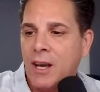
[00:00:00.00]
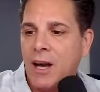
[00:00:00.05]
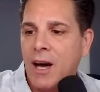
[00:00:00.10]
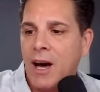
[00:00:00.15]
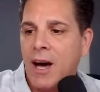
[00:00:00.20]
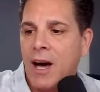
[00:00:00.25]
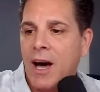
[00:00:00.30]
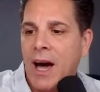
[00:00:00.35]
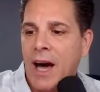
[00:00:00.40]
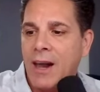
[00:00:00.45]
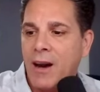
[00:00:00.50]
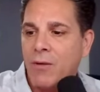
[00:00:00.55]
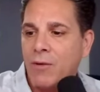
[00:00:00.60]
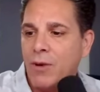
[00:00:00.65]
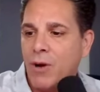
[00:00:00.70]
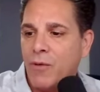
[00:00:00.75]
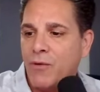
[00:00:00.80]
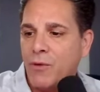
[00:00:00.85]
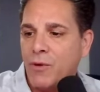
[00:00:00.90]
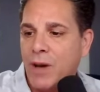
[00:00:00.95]
I don't
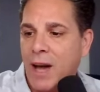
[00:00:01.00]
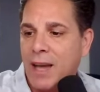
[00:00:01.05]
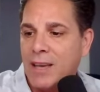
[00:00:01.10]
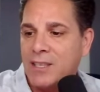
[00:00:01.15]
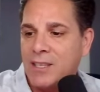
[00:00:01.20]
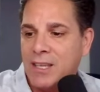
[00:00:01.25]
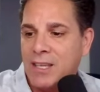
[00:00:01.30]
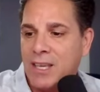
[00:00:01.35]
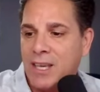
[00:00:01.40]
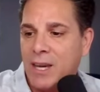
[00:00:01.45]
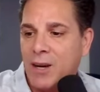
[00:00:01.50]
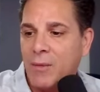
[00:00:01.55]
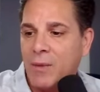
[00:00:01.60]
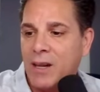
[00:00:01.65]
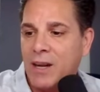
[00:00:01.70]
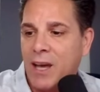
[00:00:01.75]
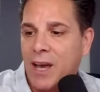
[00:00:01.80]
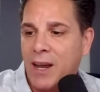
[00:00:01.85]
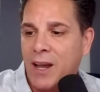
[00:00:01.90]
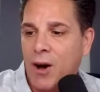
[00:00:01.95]
know if you guys can hear me
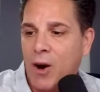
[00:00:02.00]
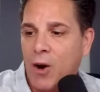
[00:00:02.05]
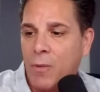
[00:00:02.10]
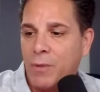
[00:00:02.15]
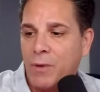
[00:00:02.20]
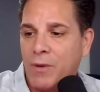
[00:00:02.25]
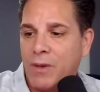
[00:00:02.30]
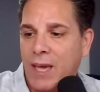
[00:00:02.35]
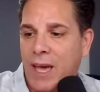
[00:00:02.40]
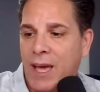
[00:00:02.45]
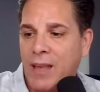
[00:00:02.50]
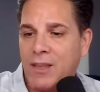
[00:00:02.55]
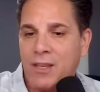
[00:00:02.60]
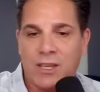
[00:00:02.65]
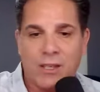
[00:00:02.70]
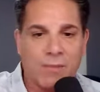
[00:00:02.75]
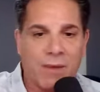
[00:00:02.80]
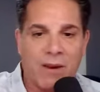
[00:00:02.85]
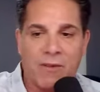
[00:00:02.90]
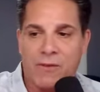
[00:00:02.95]
or not. I hope you can. This
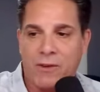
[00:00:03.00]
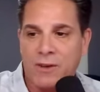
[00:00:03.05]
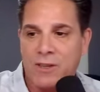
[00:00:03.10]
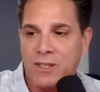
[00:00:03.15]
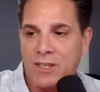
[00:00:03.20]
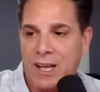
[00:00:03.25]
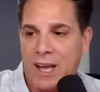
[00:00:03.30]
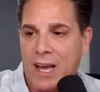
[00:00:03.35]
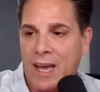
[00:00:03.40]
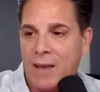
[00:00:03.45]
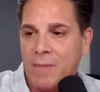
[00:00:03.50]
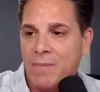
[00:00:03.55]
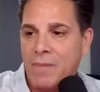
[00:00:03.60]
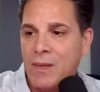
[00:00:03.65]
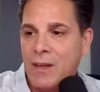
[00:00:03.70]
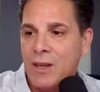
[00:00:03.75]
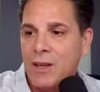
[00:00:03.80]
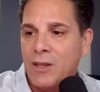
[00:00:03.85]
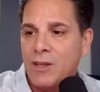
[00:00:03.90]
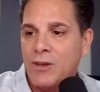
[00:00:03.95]
is my first time,
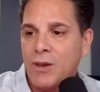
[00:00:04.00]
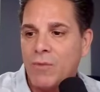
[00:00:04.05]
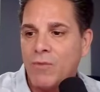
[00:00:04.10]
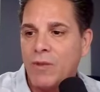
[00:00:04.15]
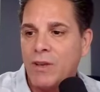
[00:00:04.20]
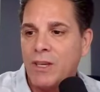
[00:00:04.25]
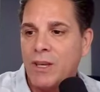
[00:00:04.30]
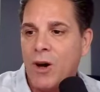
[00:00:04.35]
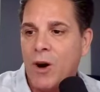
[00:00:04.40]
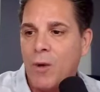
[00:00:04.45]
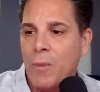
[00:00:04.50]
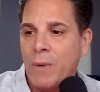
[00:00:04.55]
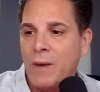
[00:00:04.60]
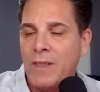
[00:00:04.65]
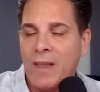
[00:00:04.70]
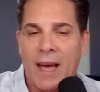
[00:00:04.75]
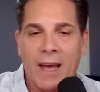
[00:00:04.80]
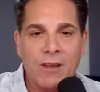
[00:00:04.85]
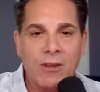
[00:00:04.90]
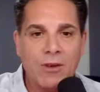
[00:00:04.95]
so I'm really hoping
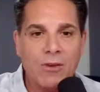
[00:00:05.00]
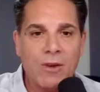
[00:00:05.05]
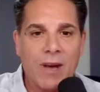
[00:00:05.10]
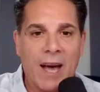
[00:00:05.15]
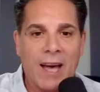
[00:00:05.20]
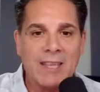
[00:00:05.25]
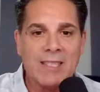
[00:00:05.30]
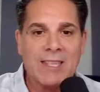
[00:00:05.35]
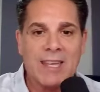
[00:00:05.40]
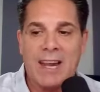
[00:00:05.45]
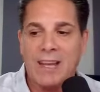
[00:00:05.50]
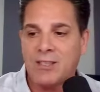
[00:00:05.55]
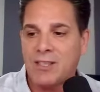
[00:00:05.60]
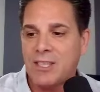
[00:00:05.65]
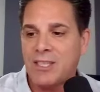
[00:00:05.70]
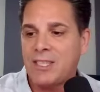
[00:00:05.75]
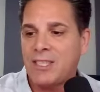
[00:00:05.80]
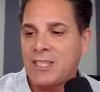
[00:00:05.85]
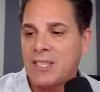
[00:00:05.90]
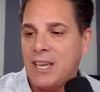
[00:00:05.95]
that you guys can actually
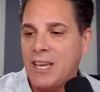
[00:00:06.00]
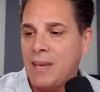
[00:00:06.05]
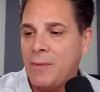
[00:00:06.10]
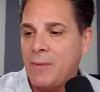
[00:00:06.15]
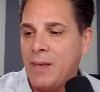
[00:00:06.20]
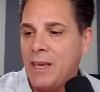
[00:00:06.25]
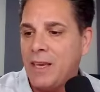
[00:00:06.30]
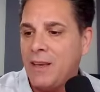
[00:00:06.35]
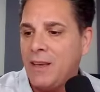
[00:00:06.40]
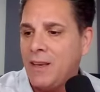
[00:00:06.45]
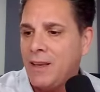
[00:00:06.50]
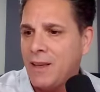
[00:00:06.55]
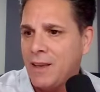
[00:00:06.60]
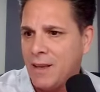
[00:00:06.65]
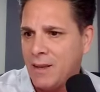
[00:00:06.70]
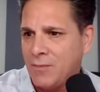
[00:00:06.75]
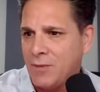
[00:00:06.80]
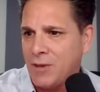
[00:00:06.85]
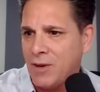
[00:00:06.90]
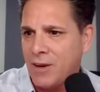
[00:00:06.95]
see me.
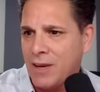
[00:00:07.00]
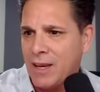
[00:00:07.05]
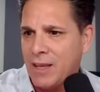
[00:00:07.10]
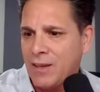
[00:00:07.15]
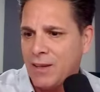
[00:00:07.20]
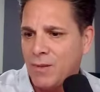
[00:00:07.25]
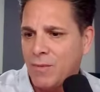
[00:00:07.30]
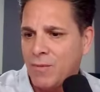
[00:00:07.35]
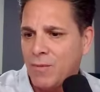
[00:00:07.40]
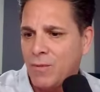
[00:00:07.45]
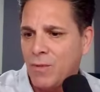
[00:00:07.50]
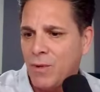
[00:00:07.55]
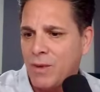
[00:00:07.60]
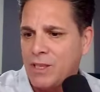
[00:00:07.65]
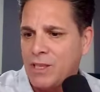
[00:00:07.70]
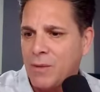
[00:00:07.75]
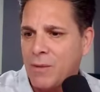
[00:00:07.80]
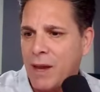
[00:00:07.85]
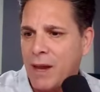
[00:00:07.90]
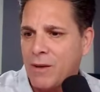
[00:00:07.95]
I'm sorry, I got a little
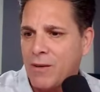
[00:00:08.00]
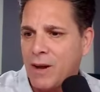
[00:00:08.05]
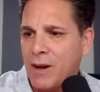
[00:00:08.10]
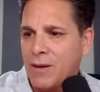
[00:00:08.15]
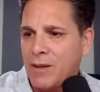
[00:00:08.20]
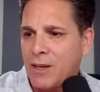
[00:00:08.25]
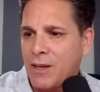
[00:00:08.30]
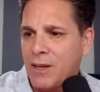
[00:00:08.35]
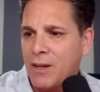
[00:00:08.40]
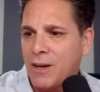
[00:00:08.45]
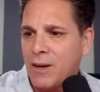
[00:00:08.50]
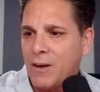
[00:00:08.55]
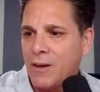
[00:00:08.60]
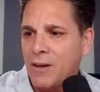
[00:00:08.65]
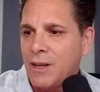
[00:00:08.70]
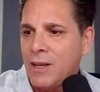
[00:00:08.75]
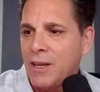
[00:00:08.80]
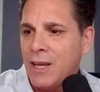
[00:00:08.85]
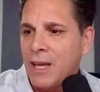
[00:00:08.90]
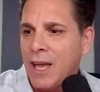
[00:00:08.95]
noise in the background here,
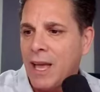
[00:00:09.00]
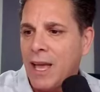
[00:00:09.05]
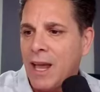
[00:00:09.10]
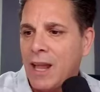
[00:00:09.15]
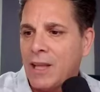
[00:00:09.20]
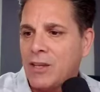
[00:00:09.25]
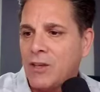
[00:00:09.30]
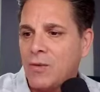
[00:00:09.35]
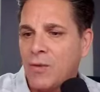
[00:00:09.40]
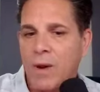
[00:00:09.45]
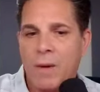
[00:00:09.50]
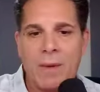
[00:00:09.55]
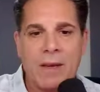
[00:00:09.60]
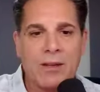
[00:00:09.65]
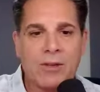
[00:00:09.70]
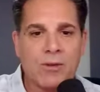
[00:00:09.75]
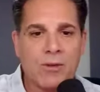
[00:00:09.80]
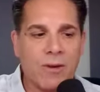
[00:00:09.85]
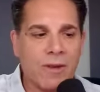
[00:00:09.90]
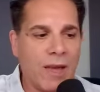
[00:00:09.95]
and I just want to make
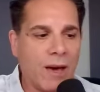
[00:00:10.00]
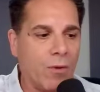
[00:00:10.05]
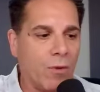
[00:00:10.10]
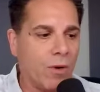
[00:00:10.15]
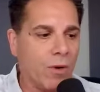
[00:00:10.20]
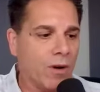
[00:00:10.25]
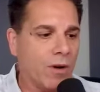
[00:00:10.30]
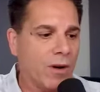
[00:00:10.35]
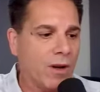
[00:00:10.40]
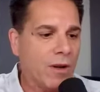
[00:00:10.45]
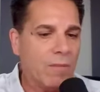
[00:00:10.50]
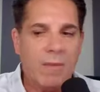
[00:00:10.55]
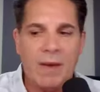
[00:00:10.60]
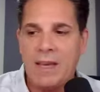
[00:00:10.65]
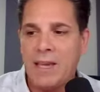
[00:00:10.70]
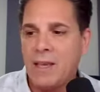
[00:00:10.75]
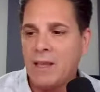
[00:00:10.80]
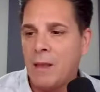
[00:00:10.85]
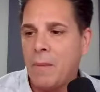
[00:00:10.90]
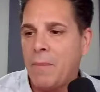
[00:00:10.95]
sure that we're
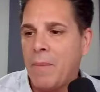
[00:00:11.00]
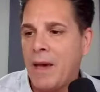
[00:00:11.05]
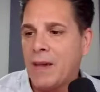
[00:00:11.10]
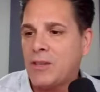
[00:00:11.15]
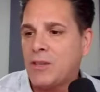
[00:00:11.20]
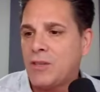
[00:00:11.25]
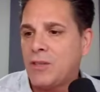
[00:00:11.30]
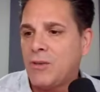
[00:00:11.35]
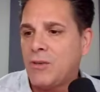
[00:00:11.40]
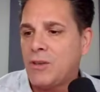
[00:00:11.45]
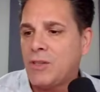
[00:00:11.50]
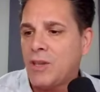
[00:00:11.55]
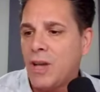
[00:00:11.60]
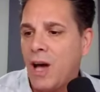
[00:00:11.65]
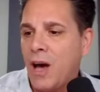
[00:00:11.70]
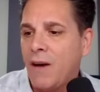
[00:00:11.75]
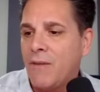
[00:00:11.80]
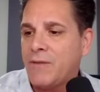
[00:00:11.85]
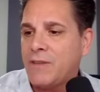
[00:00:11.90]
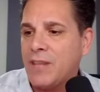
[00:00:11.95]
making the best use
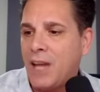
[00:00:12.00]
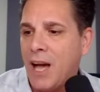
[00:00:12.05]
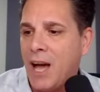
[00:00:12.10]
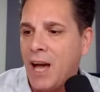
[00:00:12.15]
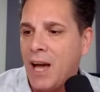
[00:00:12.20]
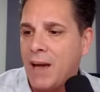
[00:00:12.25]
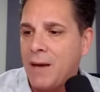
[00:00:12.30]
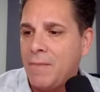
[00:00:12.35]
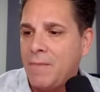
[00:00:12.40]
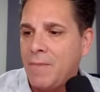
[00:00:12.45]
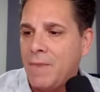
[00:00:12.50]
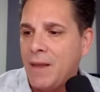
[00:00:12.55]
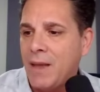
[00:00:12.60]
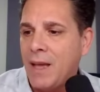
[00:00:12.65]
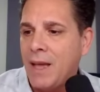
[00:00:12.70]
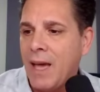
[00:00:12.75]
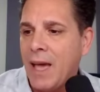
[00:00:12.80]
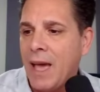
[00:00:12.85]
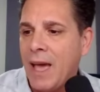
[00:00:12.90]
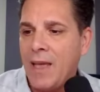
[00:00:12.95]
of time,
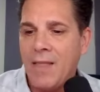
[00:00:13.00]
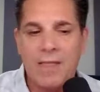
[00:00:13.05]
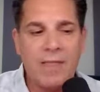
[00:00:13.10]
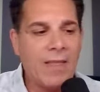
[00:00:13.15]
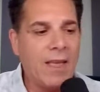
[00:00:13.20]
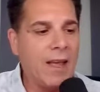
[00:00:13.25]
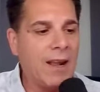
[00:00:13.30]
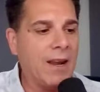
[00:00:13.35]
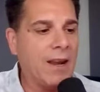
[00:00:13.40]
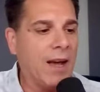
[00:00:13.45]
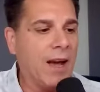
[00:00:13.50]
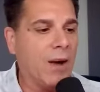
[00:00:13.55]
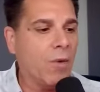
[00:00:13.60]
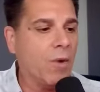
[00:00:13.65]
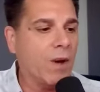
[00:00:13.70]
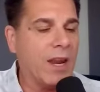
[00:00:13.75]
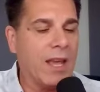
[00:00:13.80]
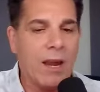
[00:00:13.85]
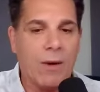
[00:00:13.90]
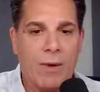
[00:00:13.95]
and then we're
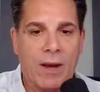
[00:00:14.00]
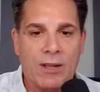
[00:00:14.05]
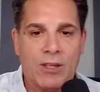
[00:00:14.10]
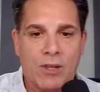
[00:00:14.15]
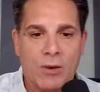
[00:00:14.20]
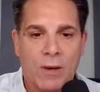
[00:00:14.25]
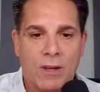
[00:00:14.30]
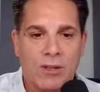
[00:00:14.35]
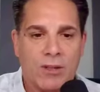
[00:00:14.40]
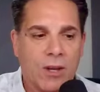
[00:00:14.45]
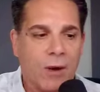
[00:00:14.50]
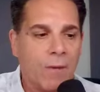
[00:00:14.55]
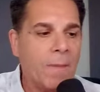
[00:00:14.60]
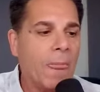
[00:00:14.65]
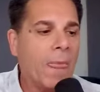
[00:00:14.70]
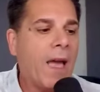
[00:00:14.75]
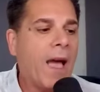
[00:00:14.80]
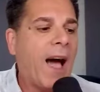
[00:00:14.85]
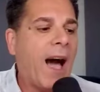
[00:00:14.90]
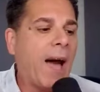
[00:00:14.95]
going to get right to it. So
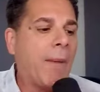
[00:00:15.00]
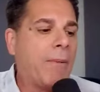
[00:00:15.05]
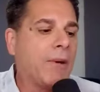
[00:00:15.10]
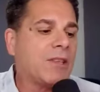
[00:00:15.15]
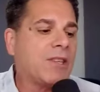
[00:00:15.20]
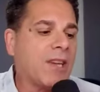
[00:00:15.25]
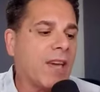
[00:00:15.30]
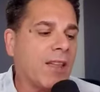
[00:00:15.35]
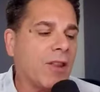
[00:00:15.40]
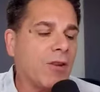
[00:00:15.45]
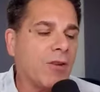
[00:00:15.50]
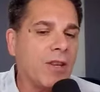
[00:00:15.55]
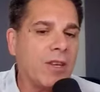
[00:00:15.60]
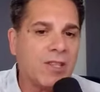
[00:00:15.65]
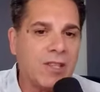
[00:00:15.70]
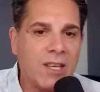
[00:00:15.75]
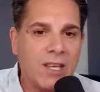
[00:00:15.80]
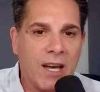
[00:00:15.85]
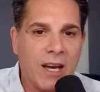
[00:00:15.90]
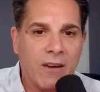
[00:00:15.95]
I put together a
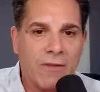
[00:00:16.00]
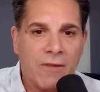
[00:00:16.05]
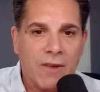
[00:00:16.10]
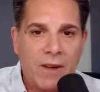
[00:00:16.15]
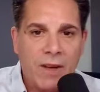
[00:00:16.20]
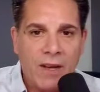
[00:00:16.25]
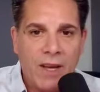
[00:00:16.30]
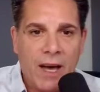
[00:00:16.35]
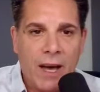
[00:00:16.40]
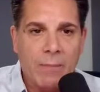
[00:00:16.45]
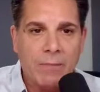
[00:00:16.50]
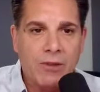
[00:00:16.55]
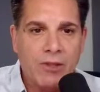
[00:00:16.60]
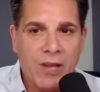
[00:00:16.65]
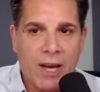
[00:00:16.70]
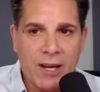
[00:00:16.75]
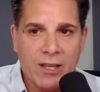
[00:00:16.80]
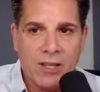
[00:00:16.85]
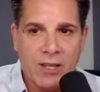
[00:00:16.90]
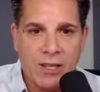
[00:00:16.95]
listing of
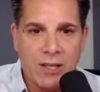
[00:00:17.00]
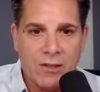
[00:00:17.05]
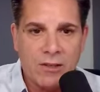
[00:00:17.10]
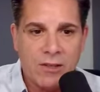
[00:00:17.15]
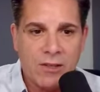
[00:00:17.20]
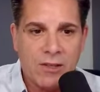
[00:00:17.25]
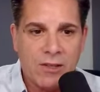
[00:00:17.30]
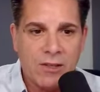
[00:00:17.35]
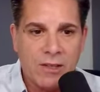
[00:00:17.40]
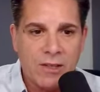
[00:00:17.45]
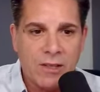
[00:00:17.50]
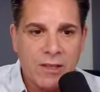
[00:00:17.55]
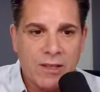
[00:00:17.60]
objections.